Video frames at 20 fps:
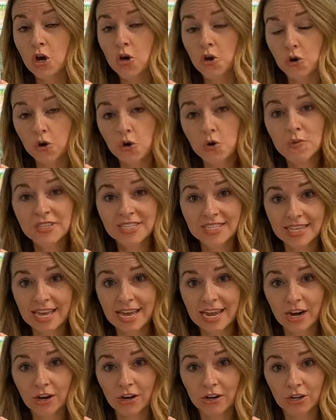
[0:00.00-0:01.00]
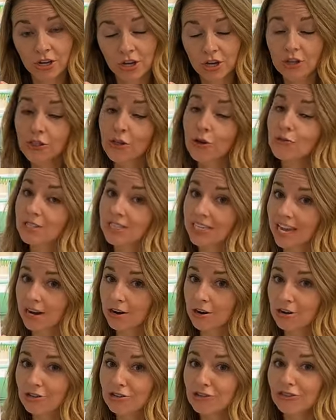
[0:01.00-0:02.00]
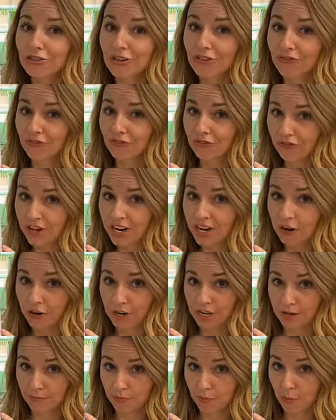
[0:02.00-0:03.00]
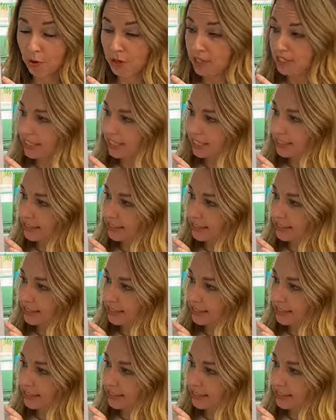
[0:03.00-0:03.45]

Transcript: Who was there? Those characters are very important.